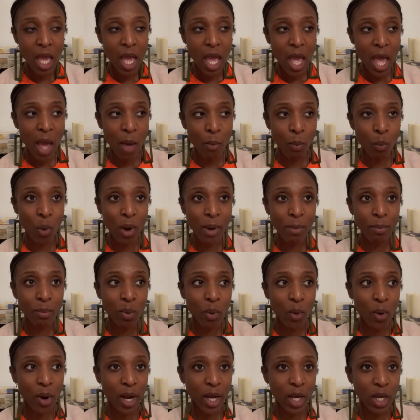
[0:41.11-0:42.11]
at one
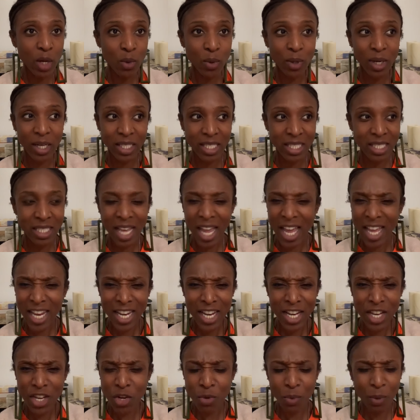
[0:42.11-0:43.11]
point you were
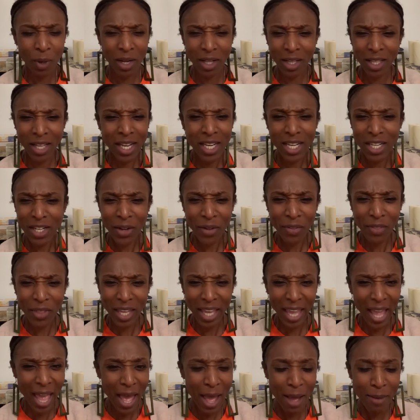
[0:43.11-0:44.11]
excited and you were cleaning out the
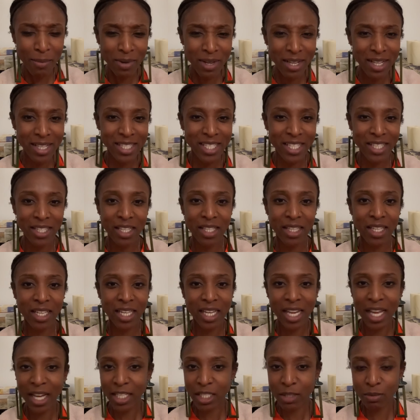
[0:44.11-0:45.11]
cabinets, and then the
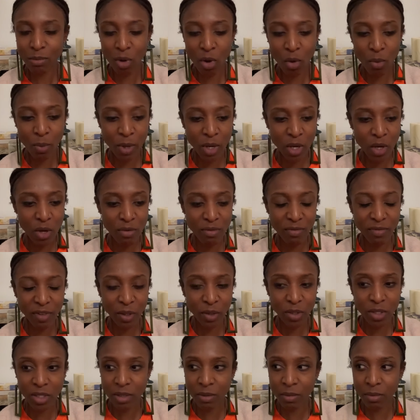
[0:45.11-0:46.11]
next moment you
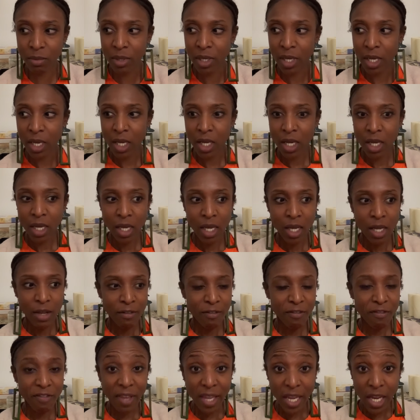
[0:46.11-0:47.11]
felt some
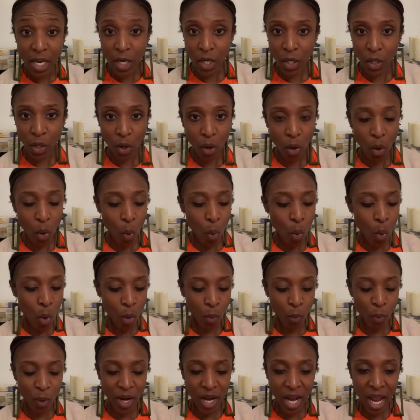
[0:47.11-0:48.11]
fear or
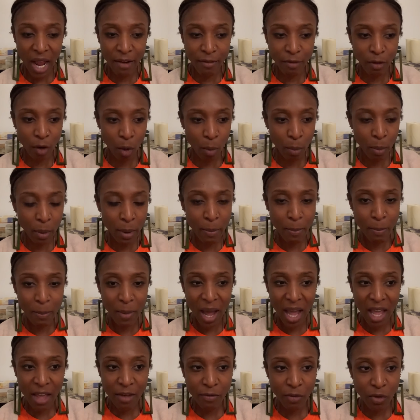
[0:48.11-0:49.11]
whatever. But
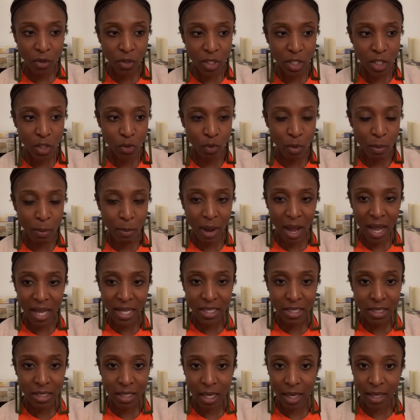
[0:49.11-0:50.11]
mindfulness
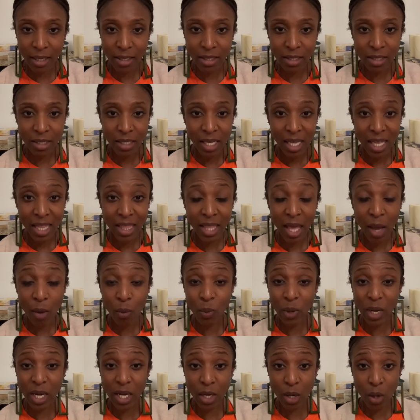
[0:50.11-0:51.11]
reminds us that
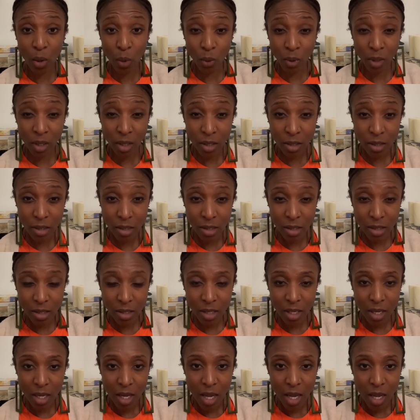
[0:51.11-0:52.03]
we notice,